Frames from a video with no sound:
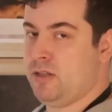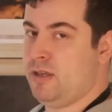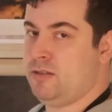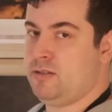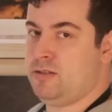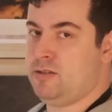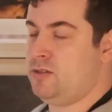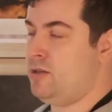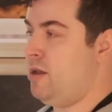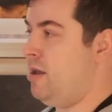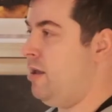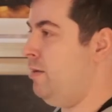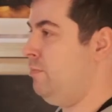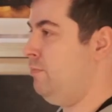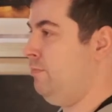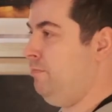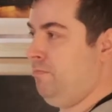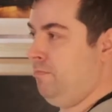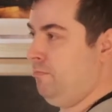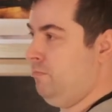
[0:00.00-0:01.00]
has the
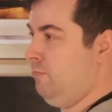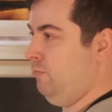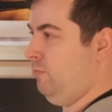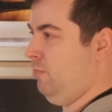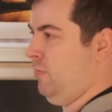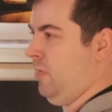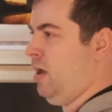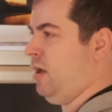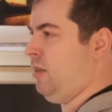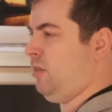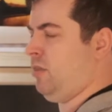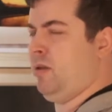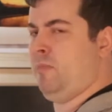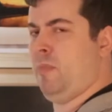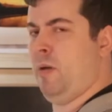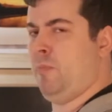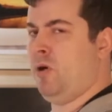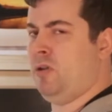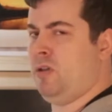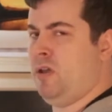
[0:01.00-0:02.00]
same. I think
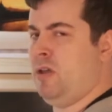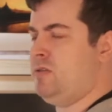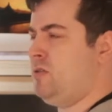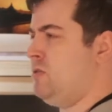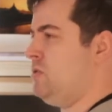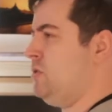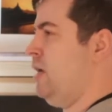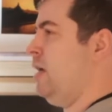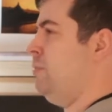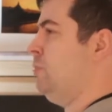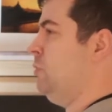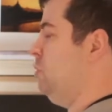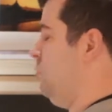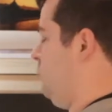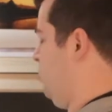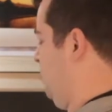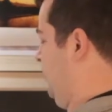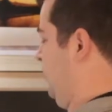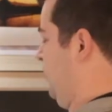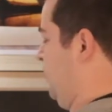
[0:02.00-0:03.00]
my mother has the same too.